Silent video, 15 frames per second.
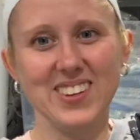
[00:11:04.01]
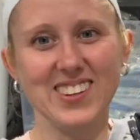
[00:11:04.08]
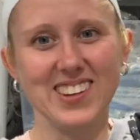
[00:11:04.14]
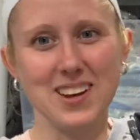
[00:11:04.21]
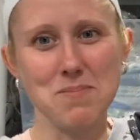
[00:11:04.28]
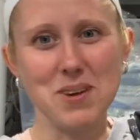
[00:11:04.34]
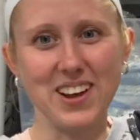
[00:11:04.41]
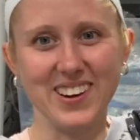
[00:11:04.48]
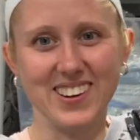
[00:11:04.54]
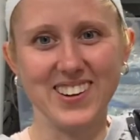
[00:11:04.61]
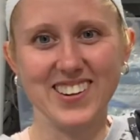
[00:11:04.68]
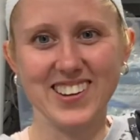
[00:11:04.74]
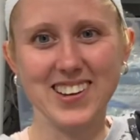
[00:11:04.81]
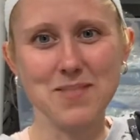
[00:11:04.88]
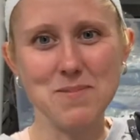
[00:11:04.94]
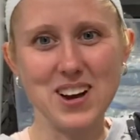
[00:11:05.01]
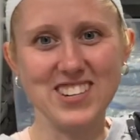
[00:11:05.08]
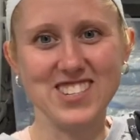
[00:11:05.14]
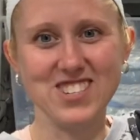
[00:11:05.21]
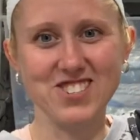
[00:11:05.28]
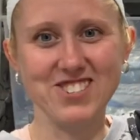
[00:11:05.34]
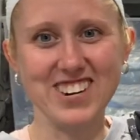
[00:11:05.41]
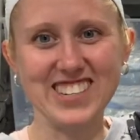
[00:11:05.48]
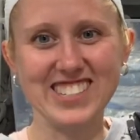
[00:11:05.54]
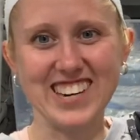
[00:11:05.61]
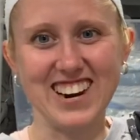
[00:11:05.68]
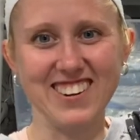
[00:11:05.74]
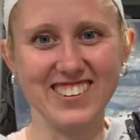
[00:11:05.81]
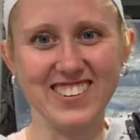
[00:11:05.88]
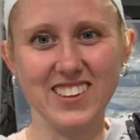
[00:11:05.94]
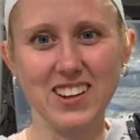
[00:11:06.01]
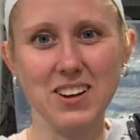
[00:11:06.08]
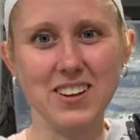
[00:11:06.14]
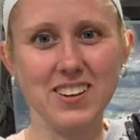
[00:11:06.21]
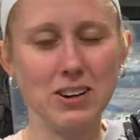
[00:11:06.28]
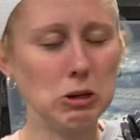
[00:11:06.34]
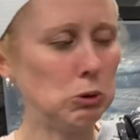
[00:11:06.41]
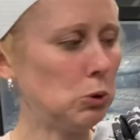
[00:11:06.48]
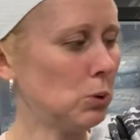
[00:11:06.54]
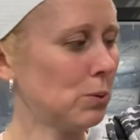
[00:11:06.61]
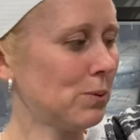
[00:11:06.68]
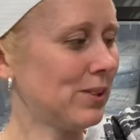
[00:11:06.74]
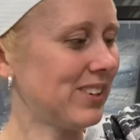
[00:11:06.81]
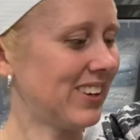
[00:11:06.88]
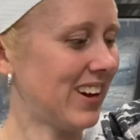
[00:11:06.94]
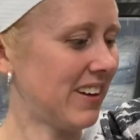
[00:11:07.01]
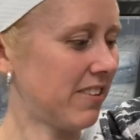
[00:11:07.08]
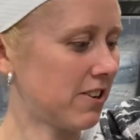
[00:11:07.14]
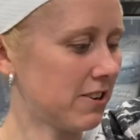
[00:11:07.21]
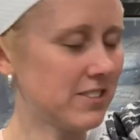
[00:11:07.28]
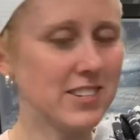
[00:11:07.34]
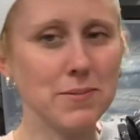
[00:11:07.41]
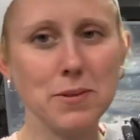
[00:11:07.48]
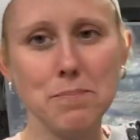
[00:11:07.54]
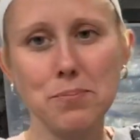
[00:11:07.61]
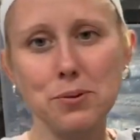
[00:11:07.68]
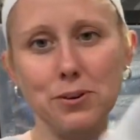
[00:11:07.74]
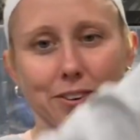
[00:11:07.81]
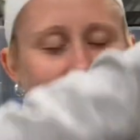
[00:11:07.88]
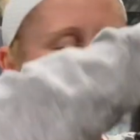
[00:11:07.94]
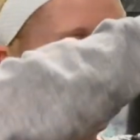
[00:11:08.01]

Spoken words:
Come on, stretch out. Ooh, I heard something pull.